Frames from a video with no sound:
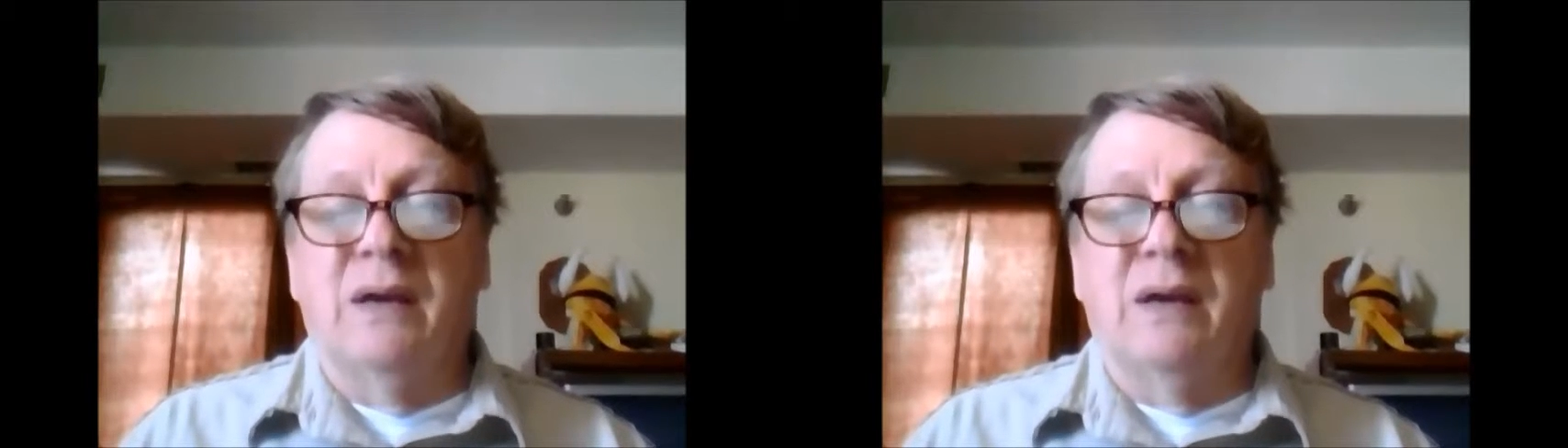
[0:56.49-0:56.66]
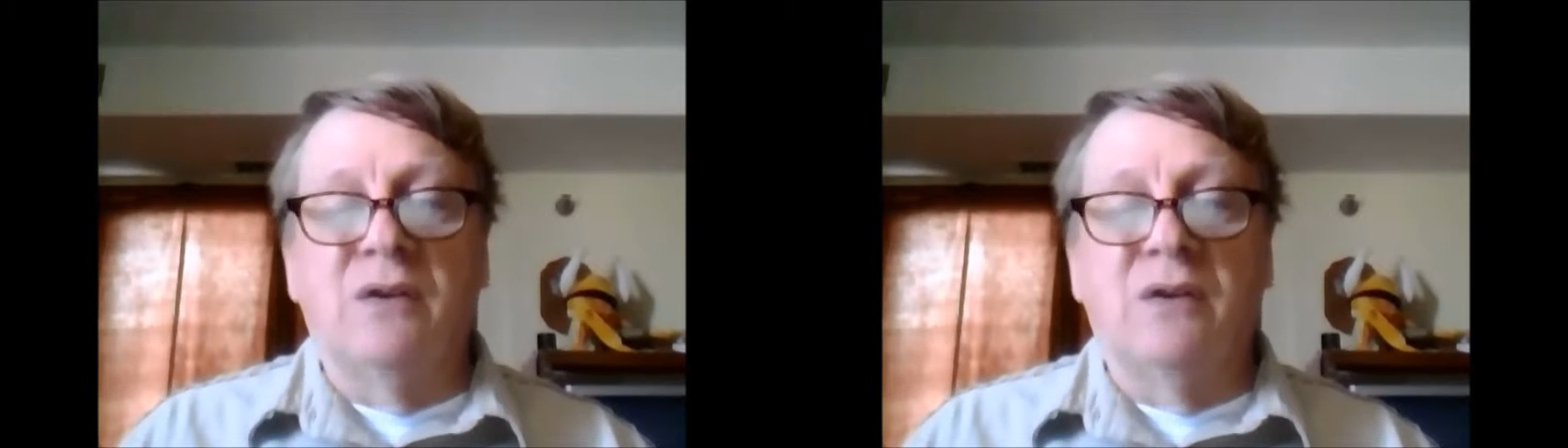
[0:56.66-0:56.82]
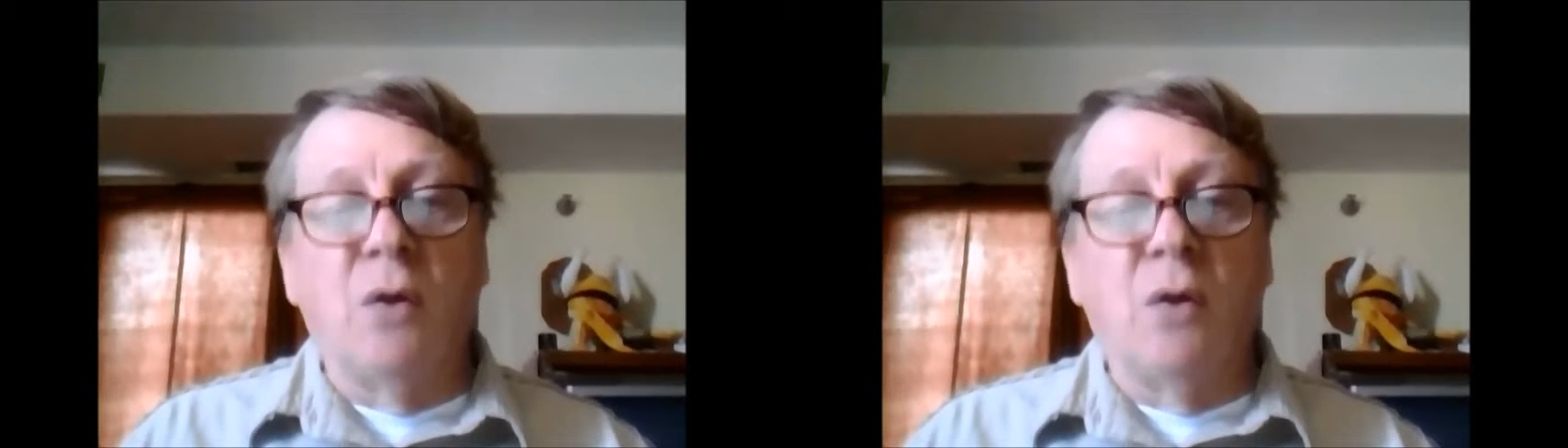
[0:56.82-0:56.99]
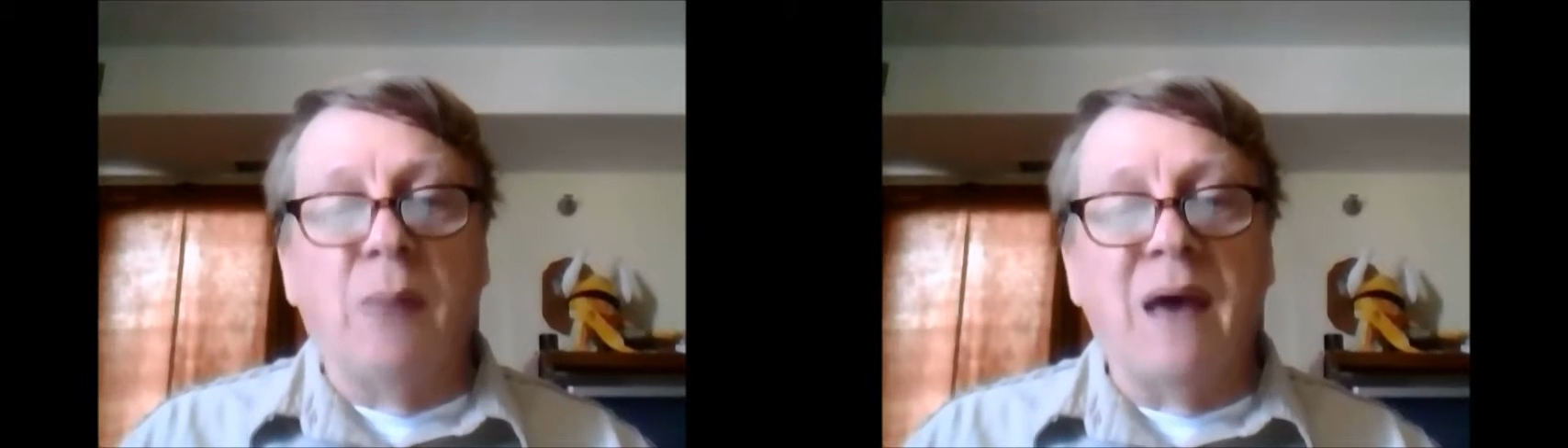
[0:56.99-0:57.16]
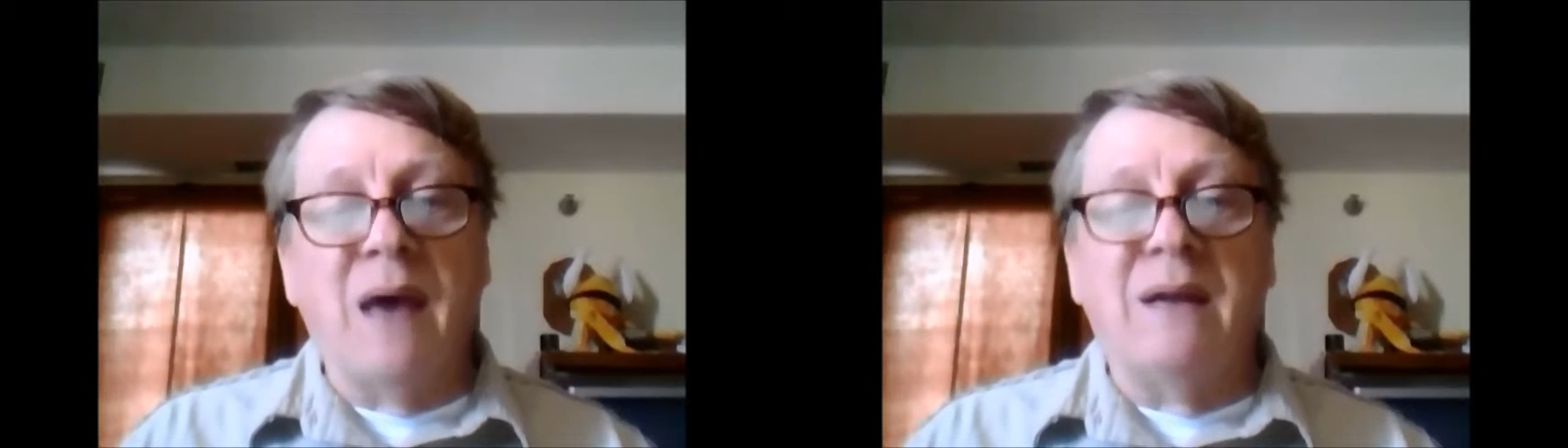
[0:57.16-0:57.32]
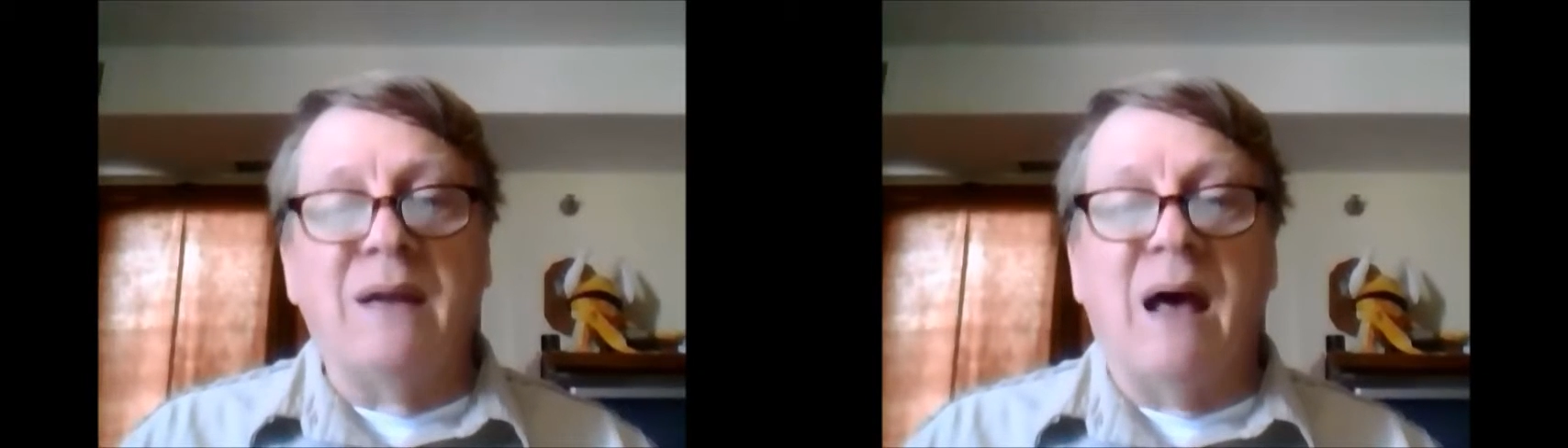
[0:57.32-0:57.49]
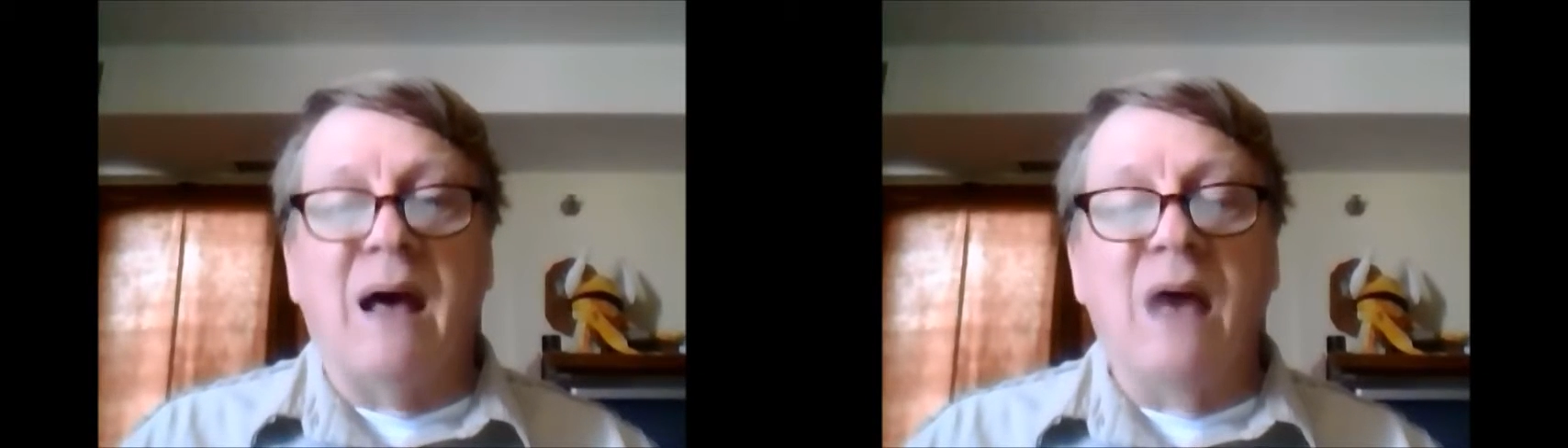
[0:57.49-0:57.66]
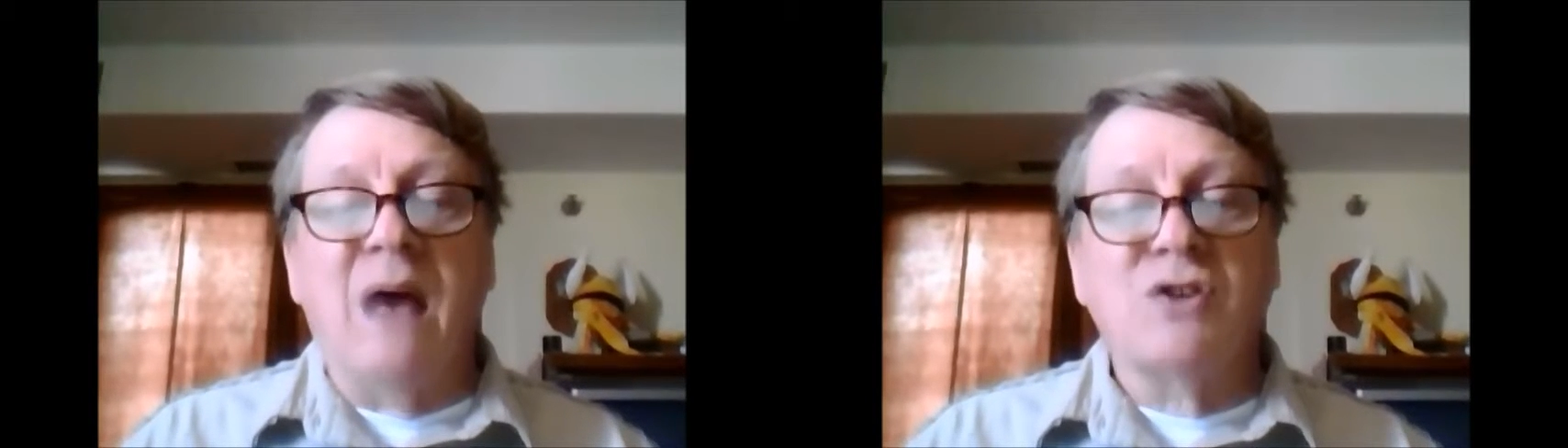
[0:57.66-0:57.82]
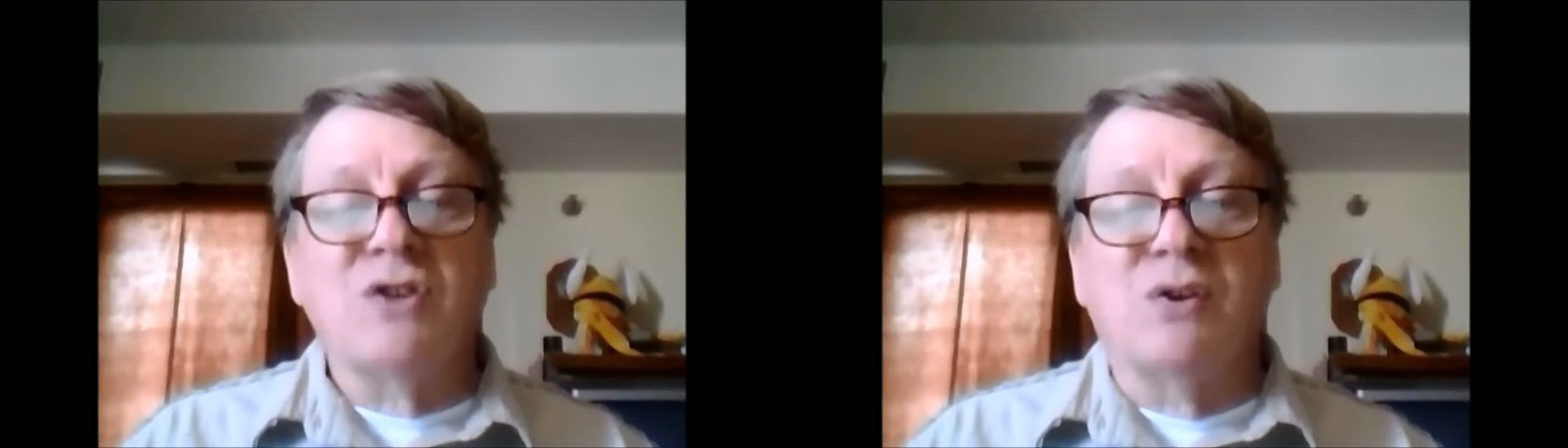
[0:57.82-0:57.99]
Don't buy it.
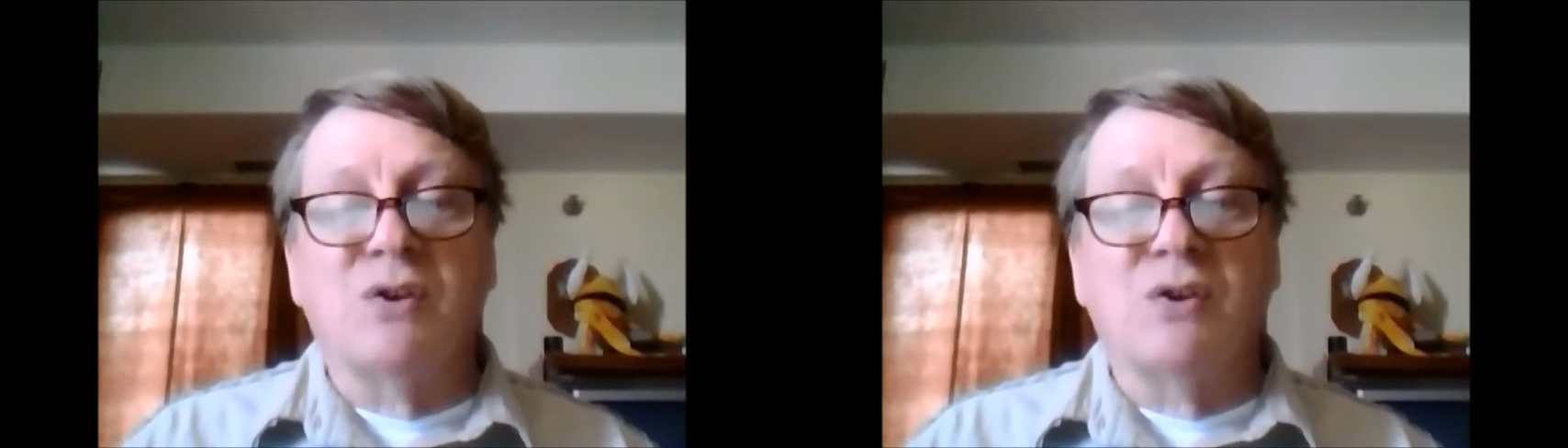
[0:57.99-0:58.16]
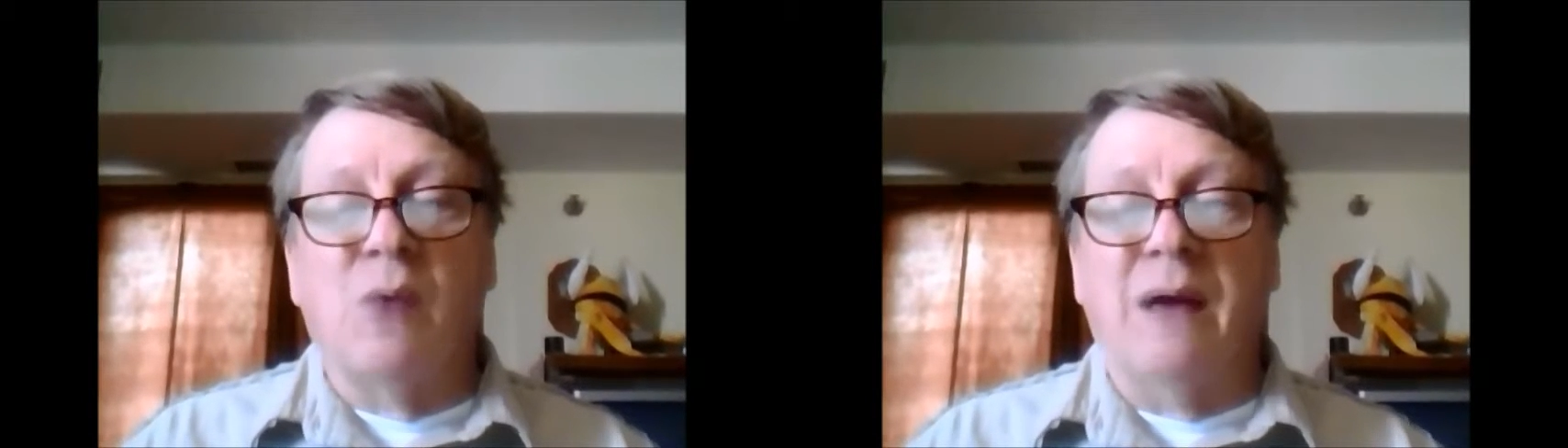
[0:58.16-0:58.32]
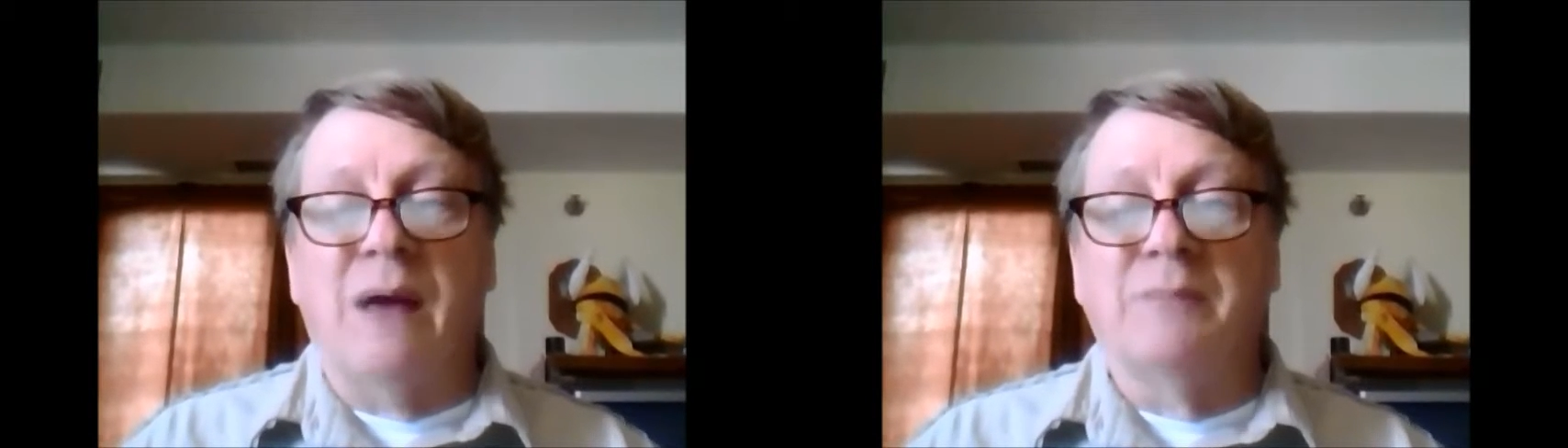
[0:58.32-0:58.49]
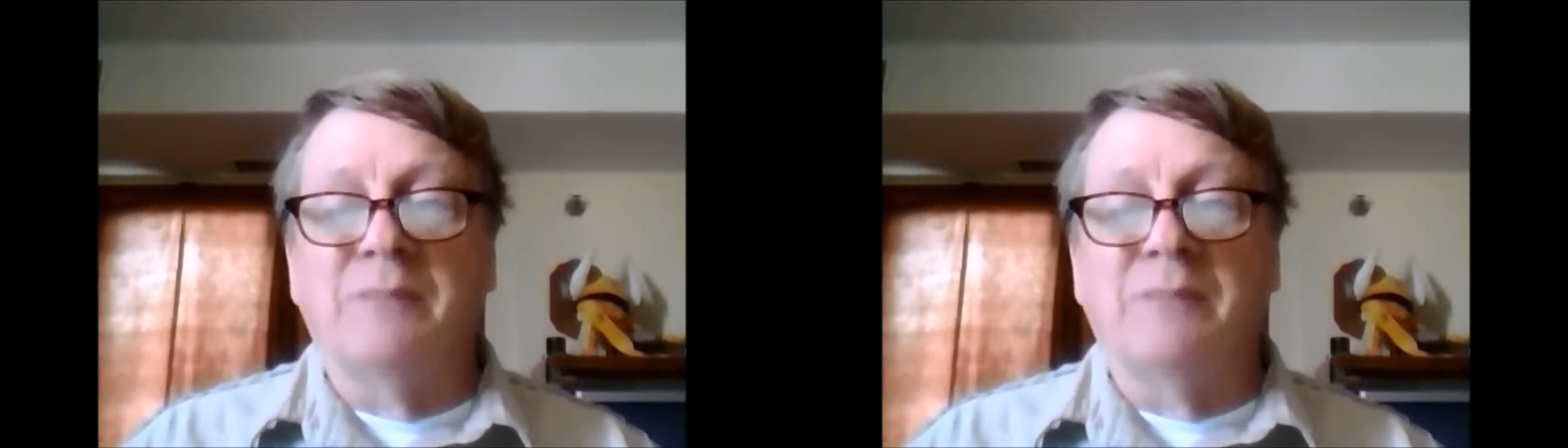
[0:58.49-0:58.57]
I'll show you why."